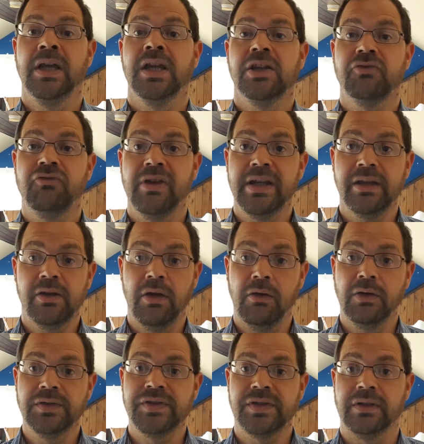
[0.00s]
credit
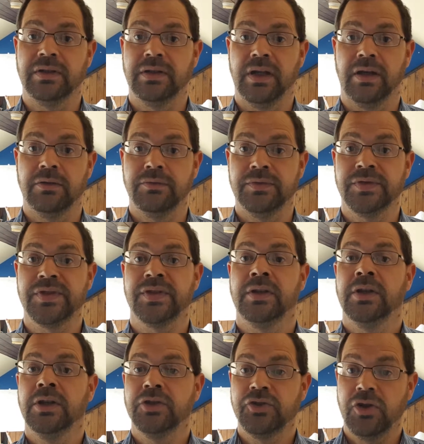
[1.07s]
cards and loans,
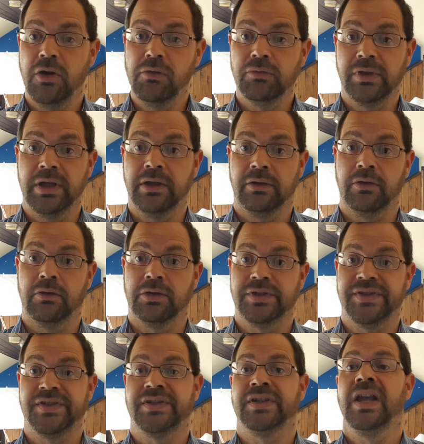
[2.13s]
childcare
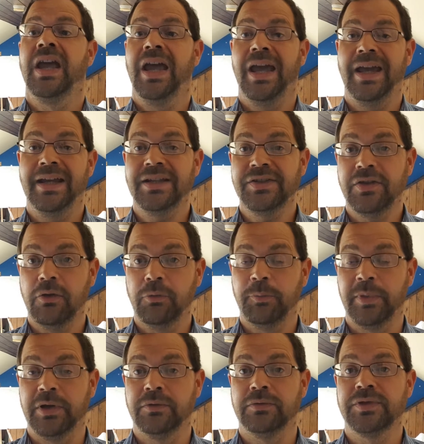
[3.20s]
costs, household
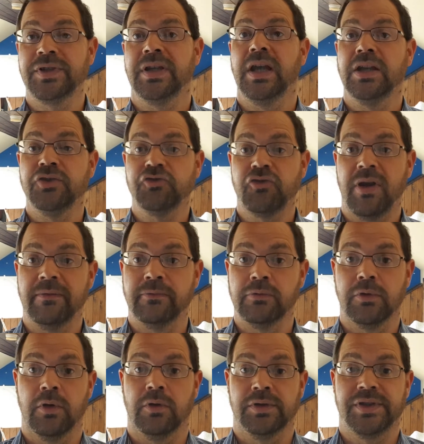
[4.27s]
bills and travel
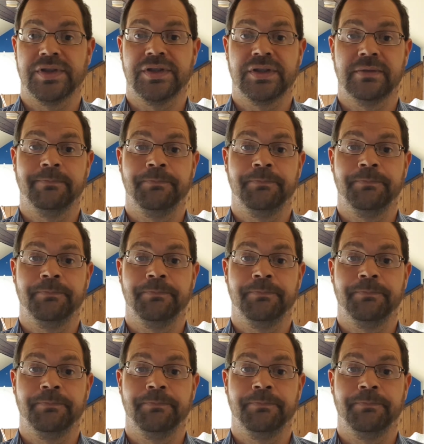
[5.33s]
costs.